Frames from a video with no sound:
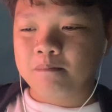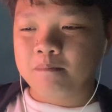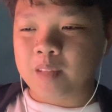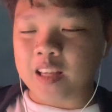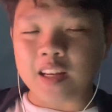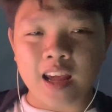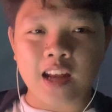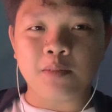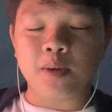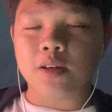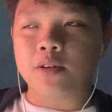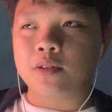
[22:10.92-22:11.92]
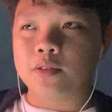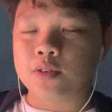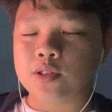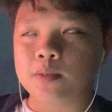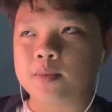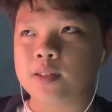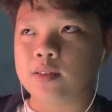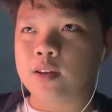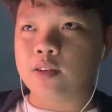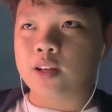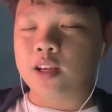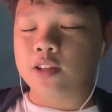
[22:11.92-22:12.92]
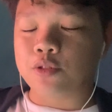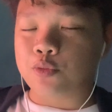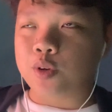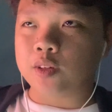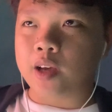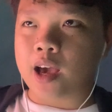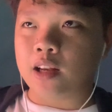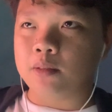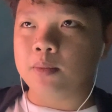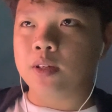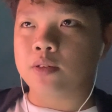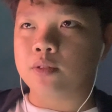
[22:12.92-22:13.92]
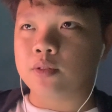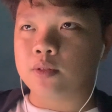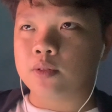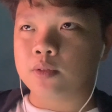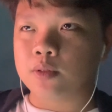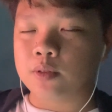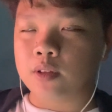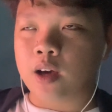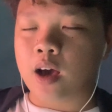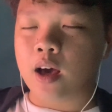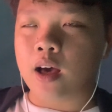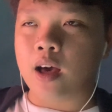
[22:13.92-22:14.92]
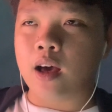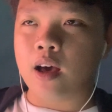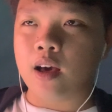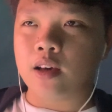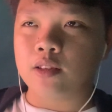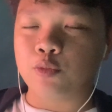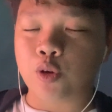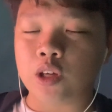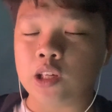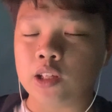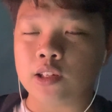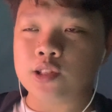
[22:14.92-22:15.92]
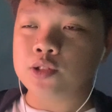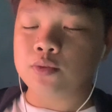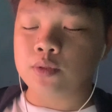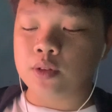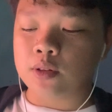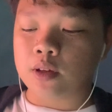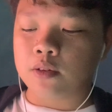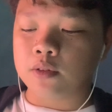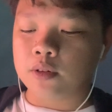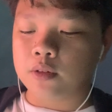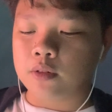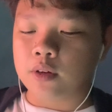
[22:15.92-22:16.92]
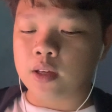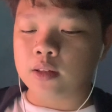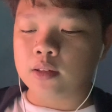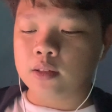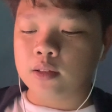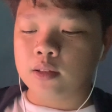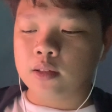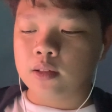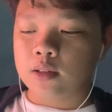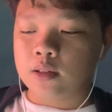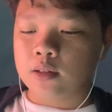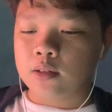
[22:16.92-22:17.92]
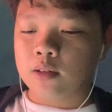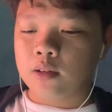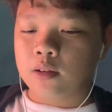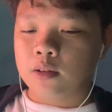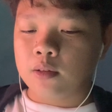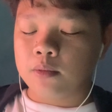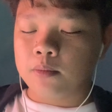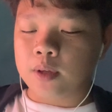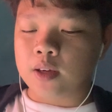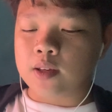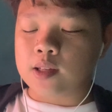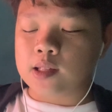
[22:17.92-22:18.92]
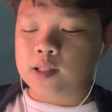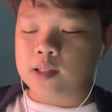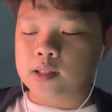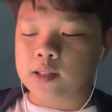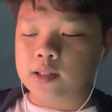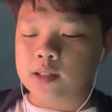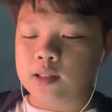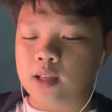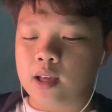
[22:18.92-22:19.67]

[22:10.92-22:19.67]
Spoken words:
like an animator or something, or like a real animator working in a studio now, right? Because